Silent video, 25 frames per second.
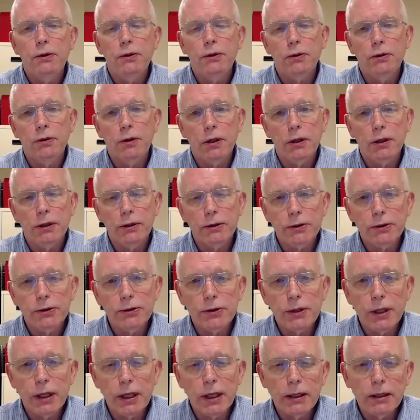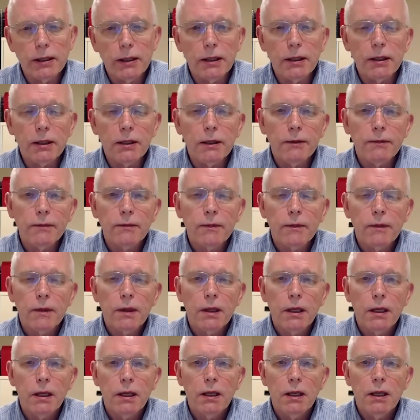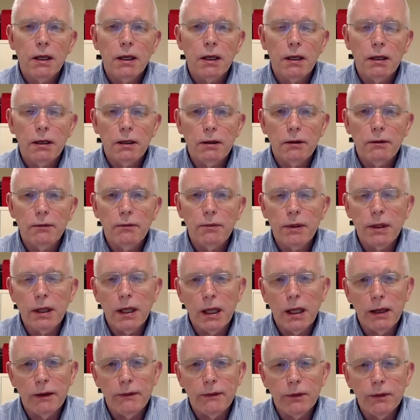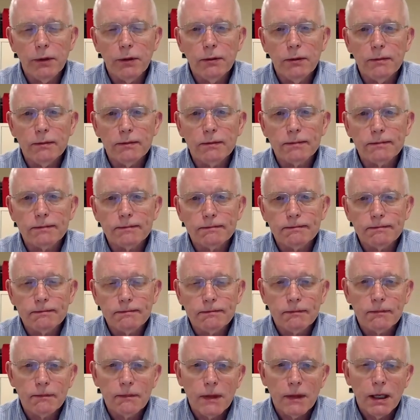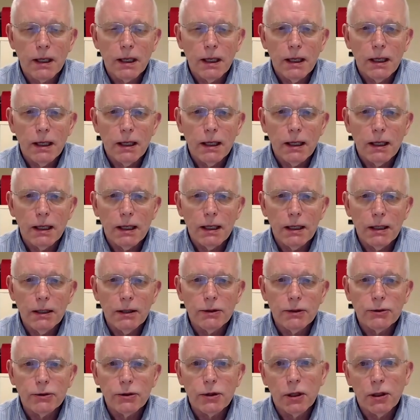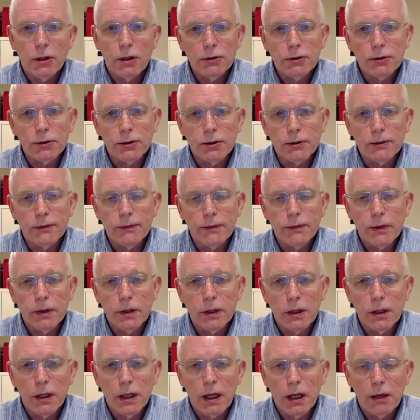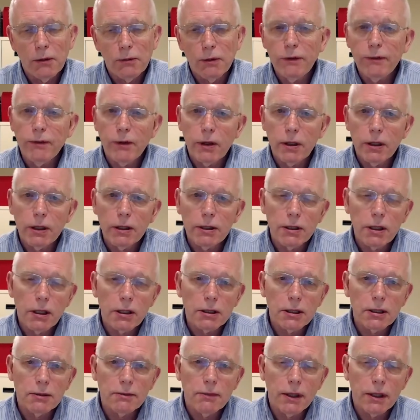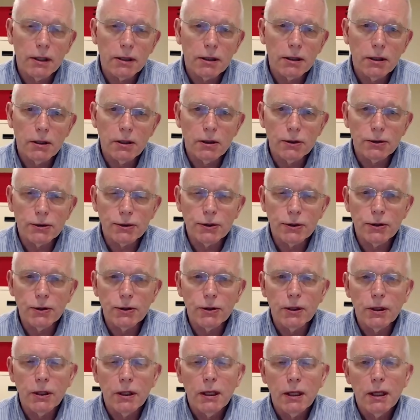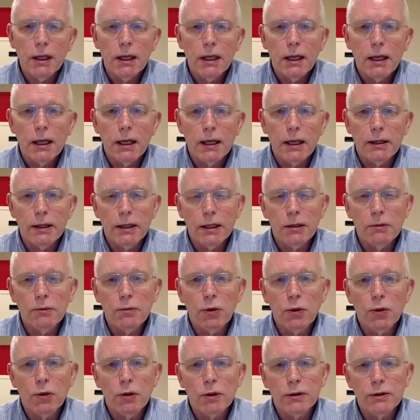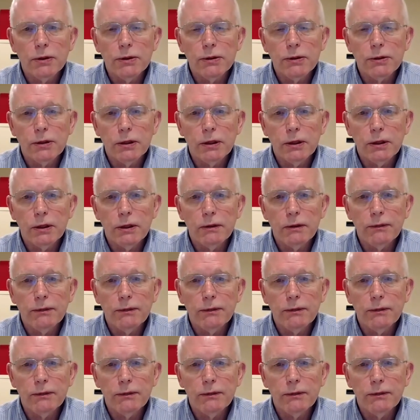to our understanding of behavior is culture. And we've already talked about culture and the importance of